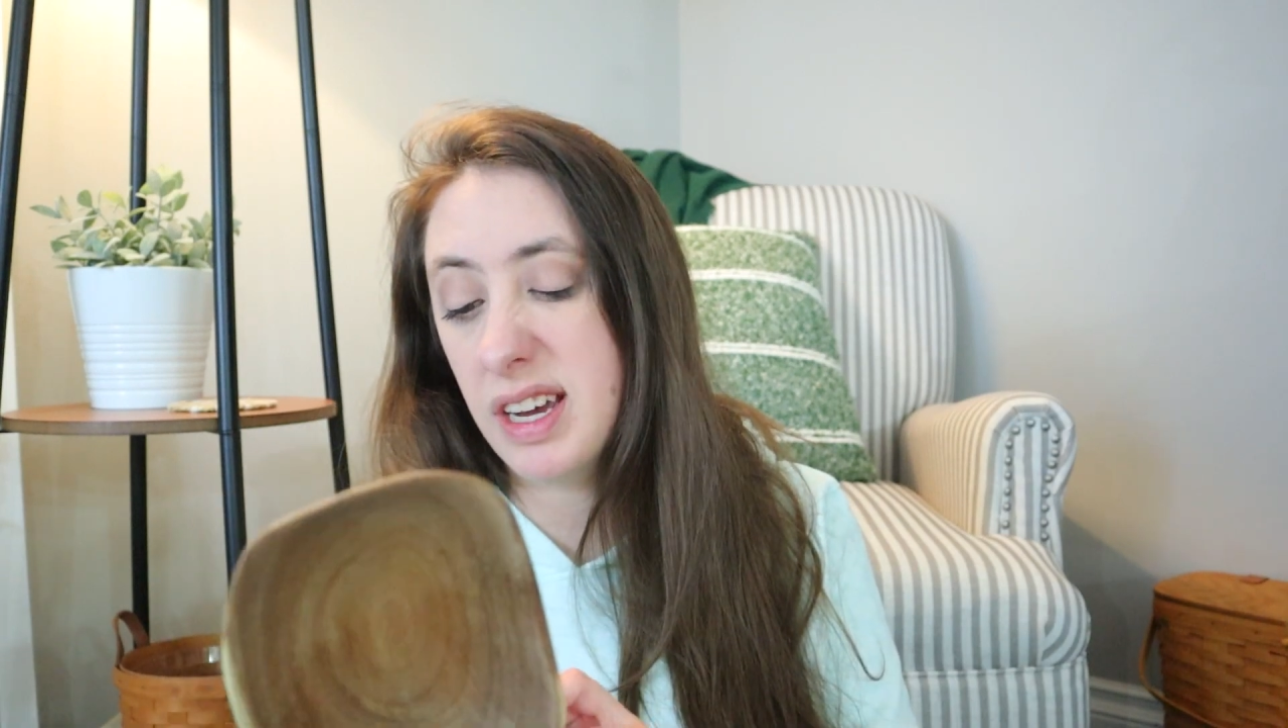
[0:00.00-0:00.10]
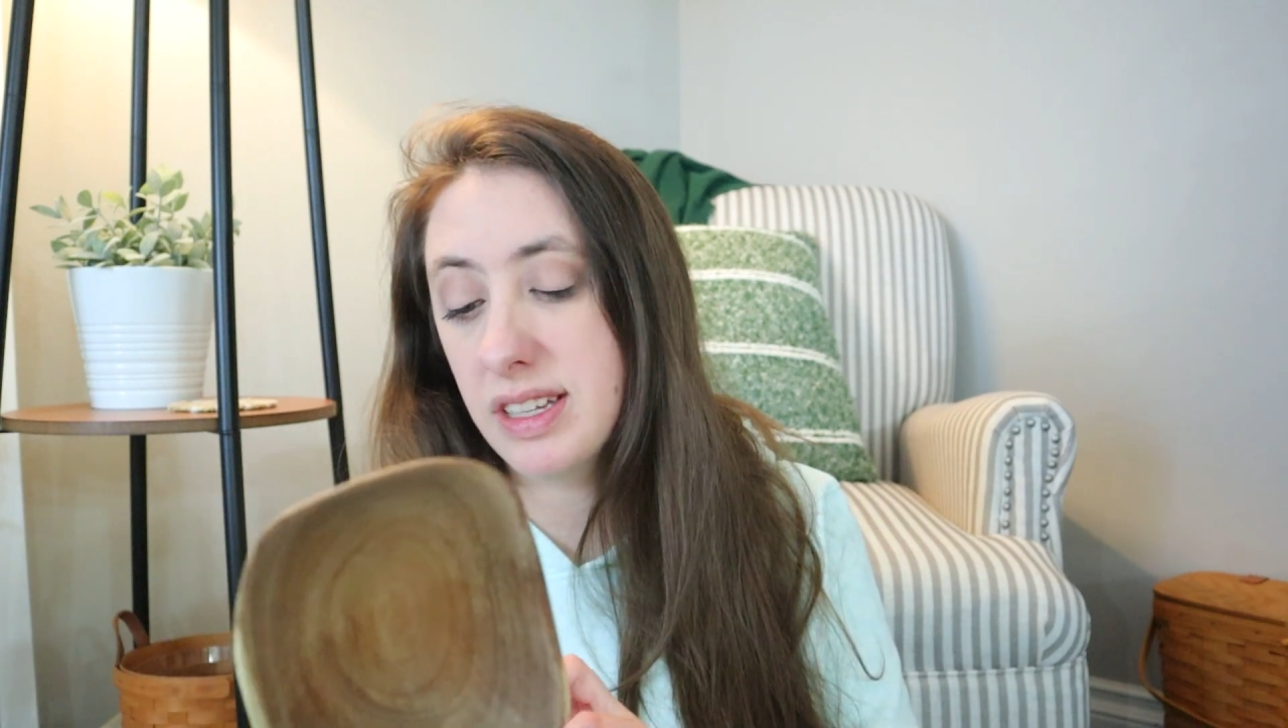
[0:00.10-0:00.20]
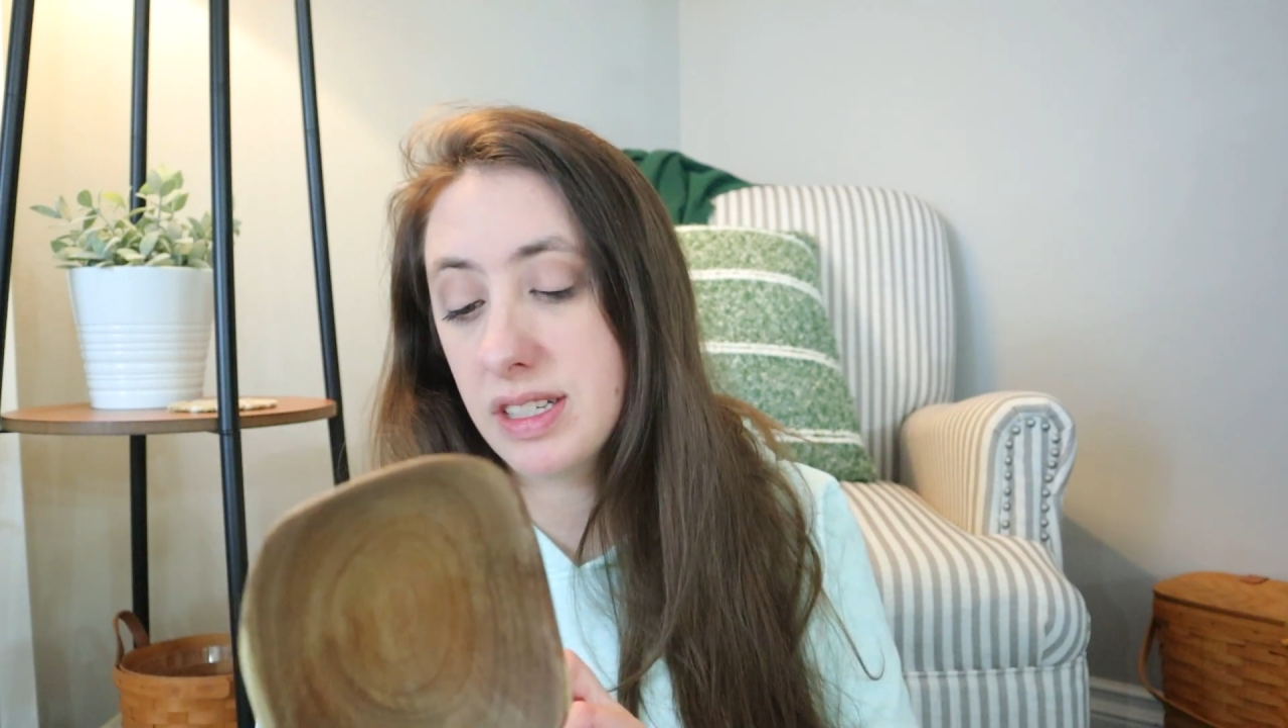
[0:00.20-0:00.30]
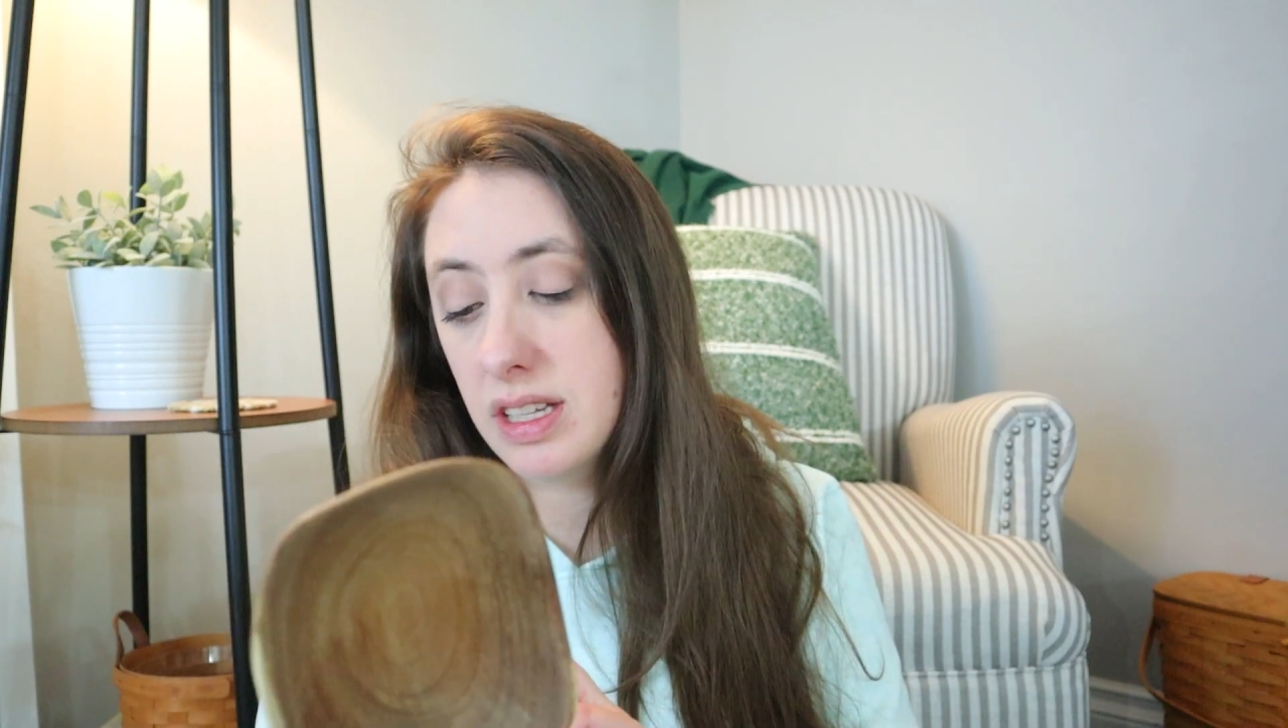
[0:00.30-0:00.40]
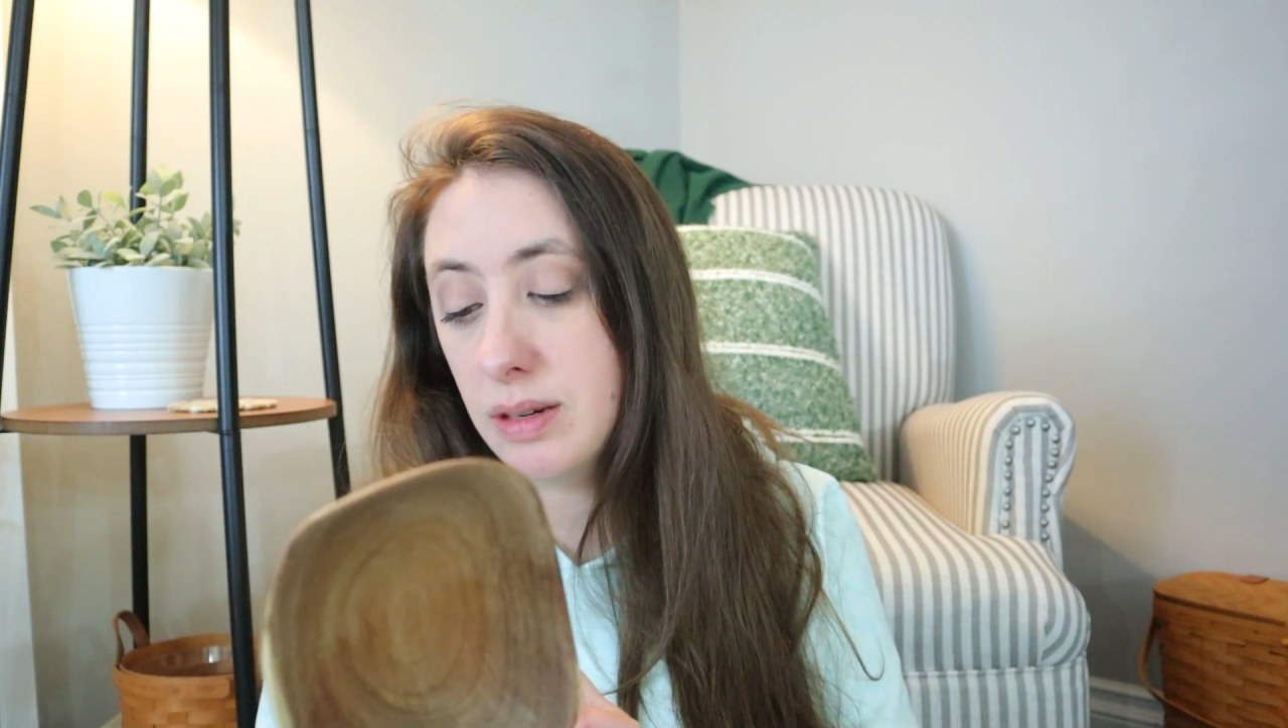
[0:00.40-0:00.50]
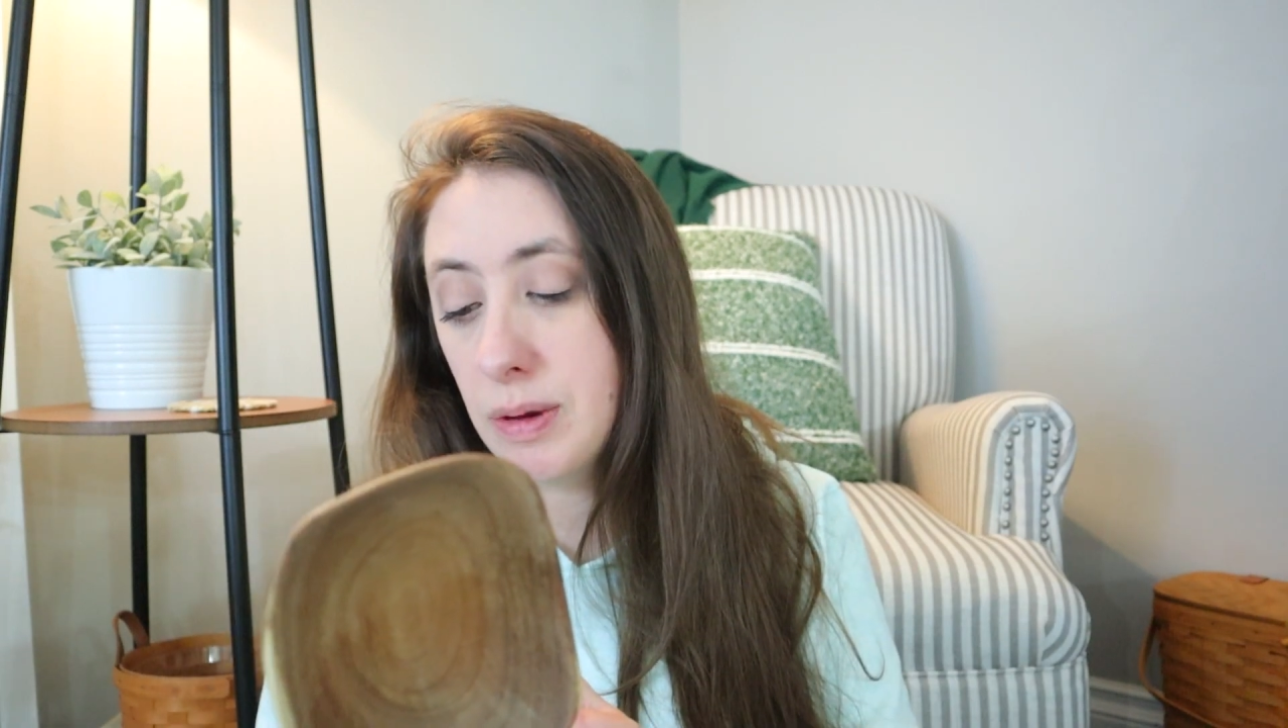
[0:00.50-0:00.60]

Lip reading: it's a little